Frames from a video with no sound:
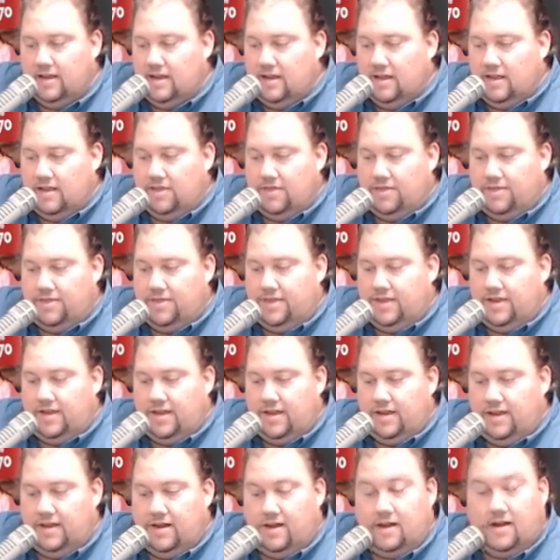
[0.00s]

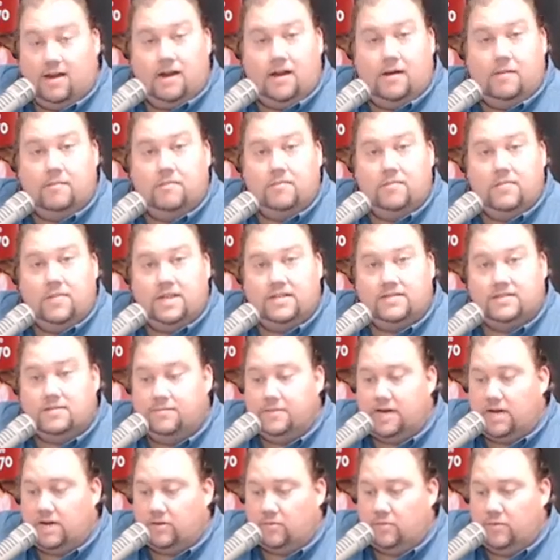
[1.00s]
the less
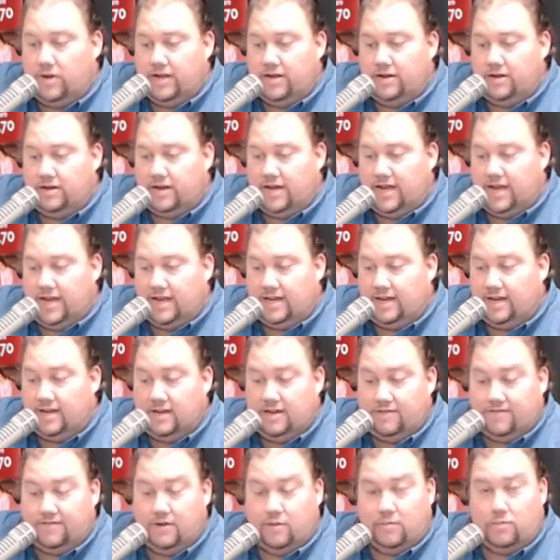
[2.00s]
amount of weight you're gaining.
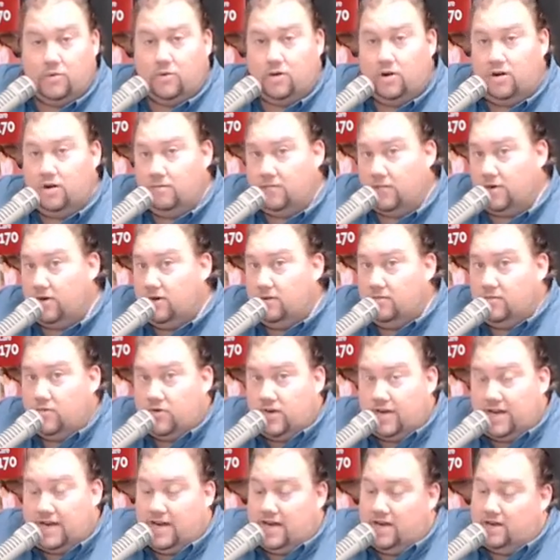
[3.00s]
And if you're burning
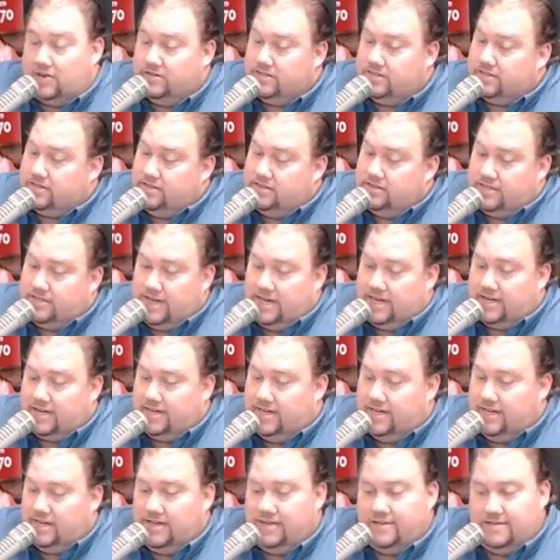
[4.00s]
more calories than you're taking
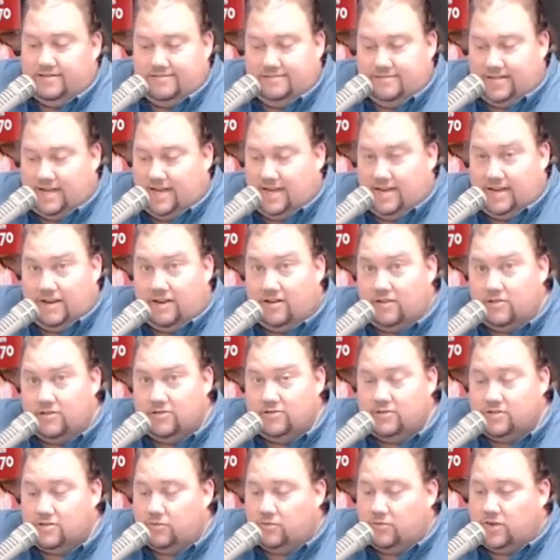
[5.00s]
in, hey, you're
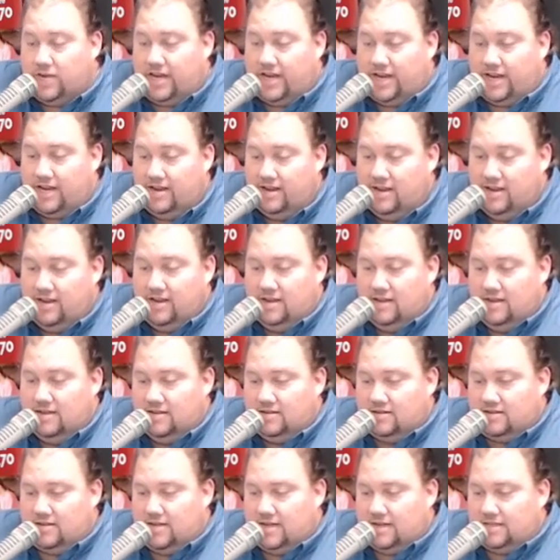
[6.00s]
losing weight.
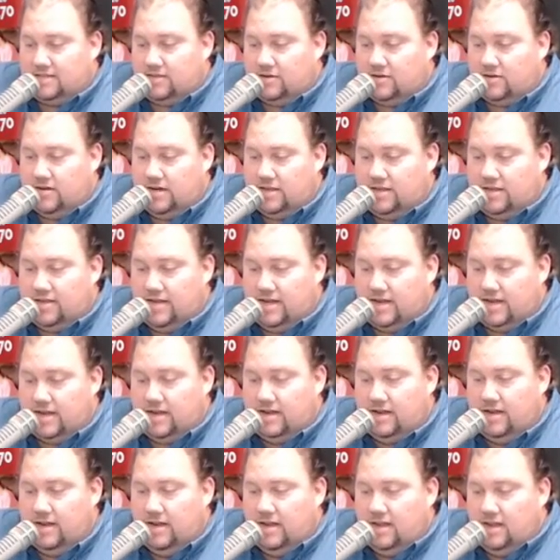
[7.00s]
So that's a great thing,
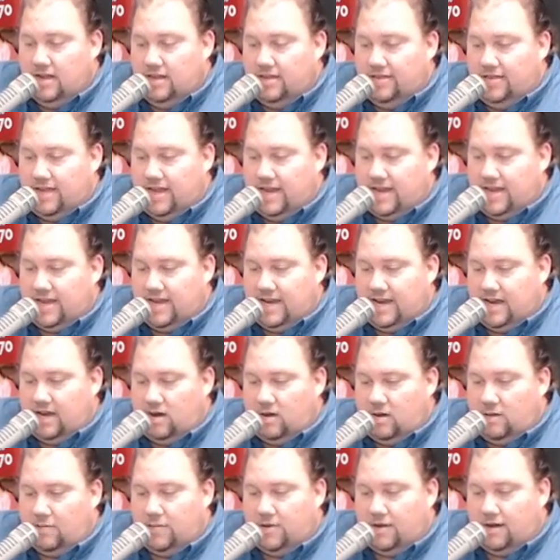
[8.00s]
and they can help